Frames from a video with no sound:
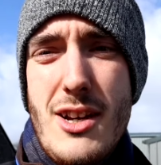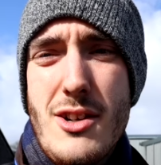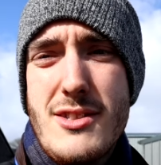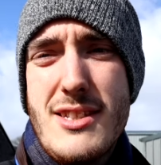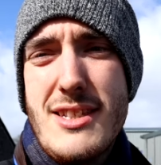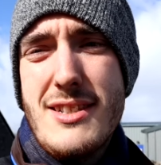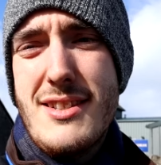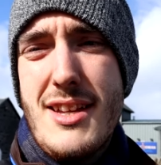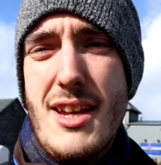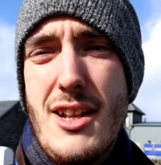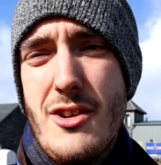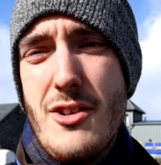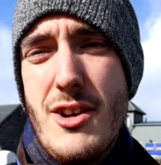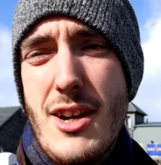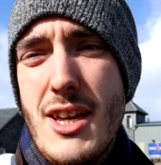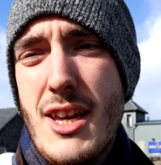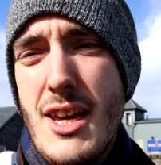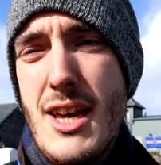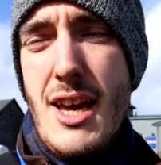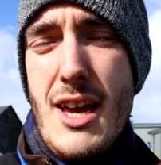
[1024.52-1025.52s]
little
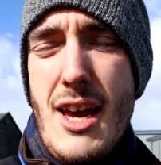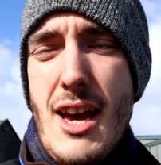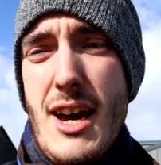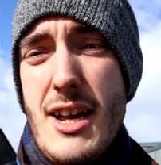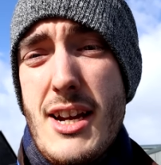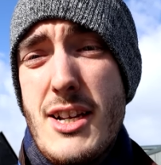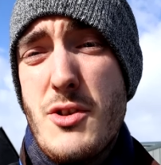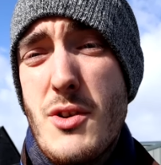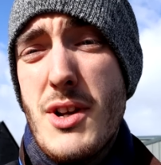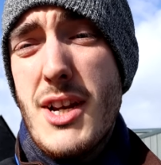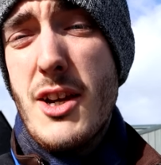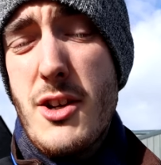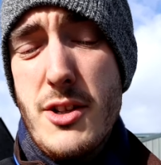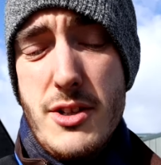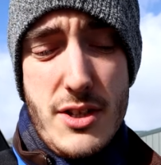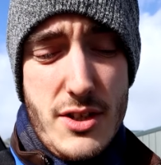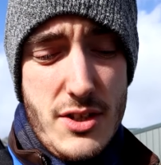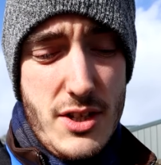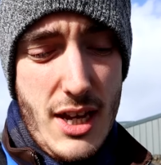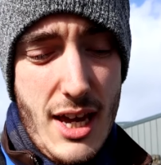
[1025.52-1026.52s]
distillery, and it's really
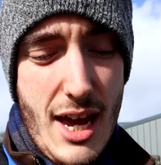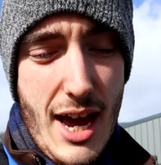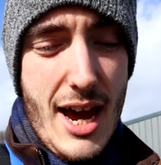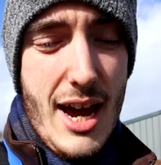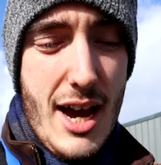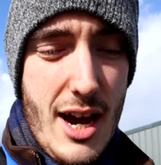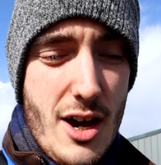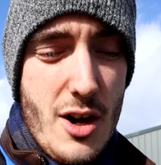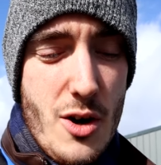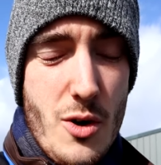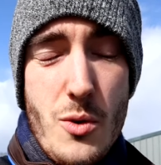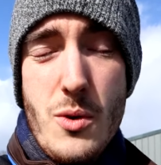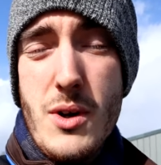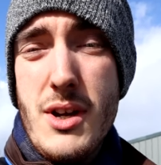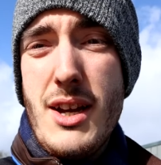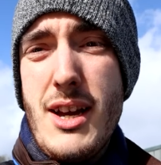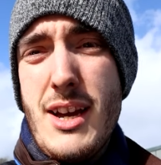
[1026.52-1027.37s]
good to see how